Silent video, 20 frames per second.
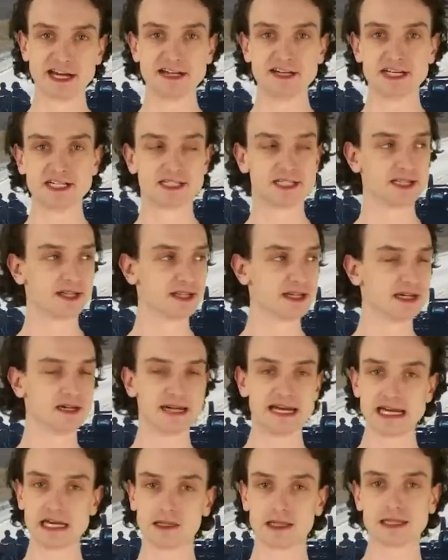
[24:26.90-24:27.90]
Getting into the
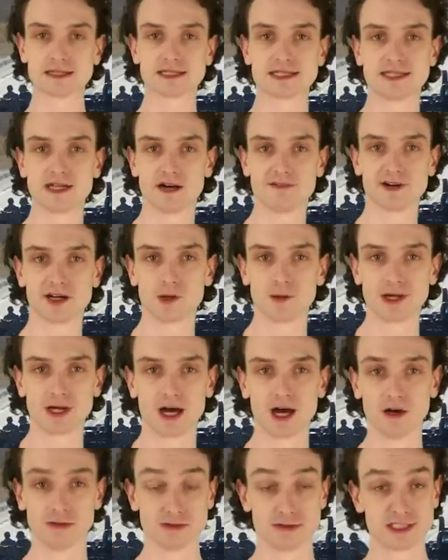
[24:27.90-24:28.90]
alien stuff, here we
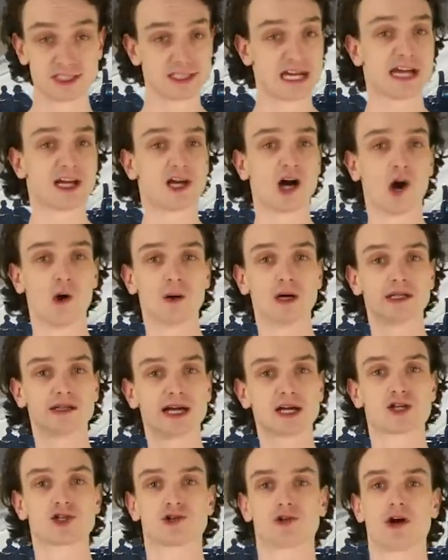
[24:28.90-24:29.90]
go.
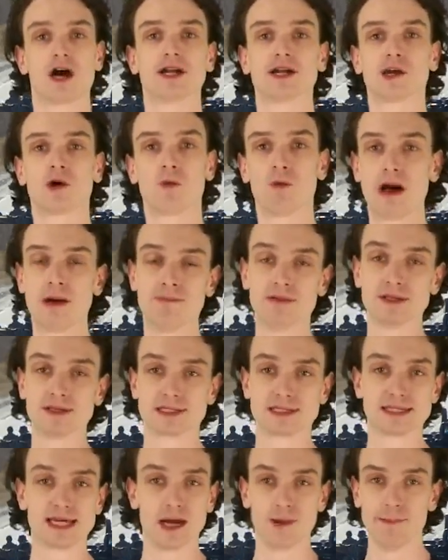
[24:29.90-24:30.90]
Psycho-electronic
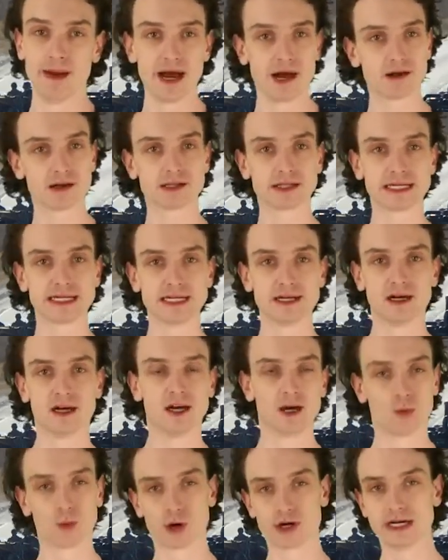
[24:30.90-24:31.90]
weapons. Yeah, apparently
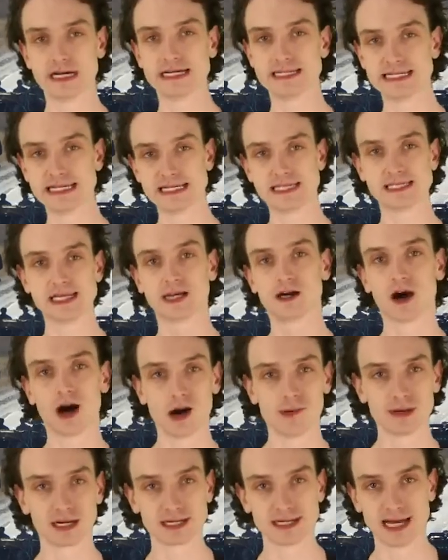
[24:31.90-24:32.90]
we're in a DC
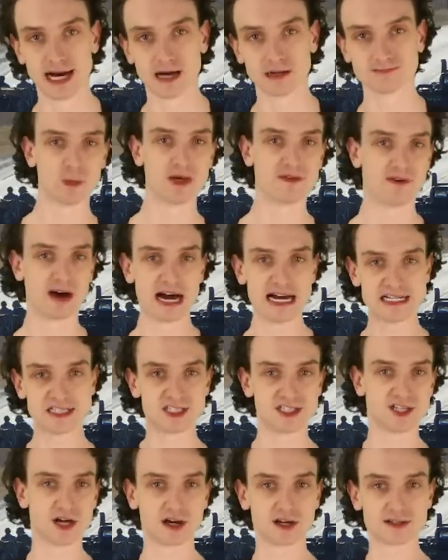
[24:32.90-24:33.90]
comic now. We have
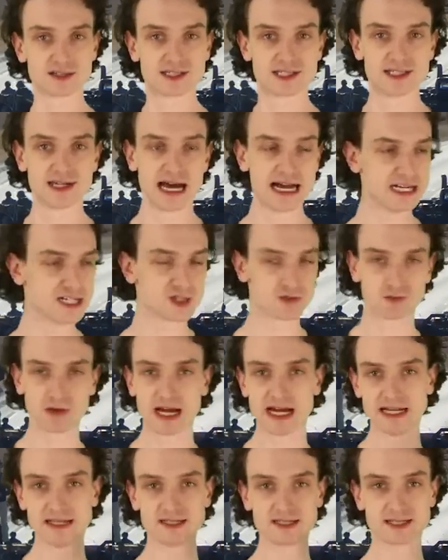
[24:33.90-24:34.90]
ice darts, ice
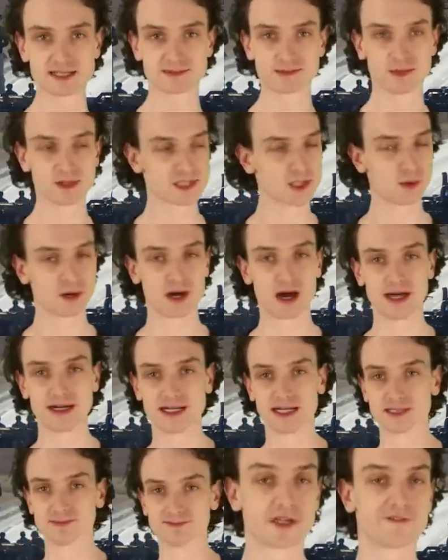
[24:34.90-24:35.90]
rays. What's going on
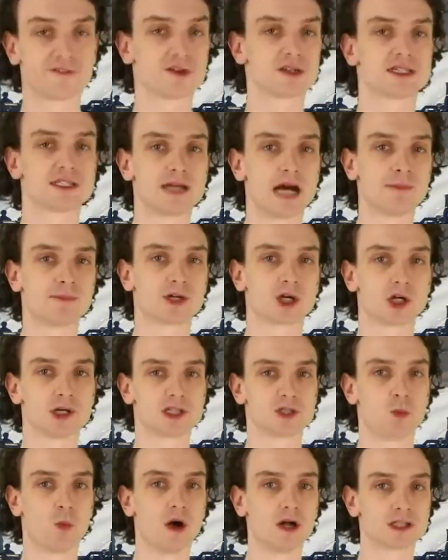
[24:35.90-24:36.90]
here? The first time
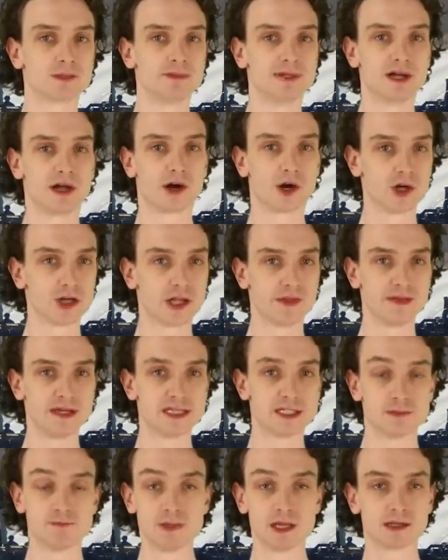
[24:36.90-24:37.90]
Curtis Waltman heard of
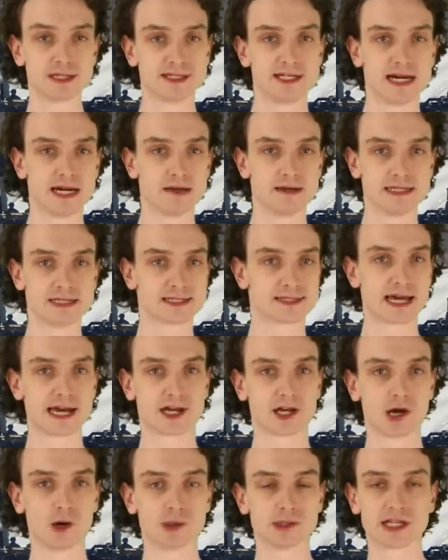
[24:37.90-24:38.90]
these military
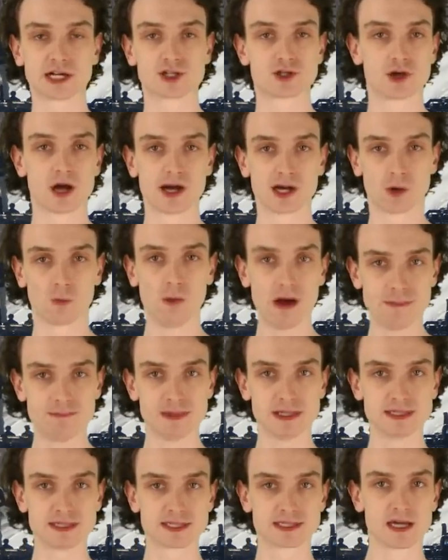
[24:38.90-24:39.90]
psycho-electronic
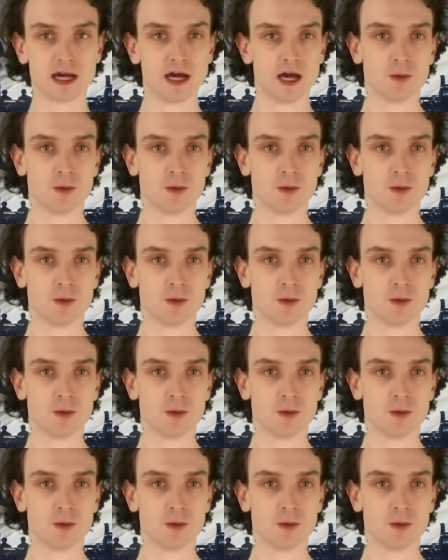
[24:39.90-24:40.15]
weapons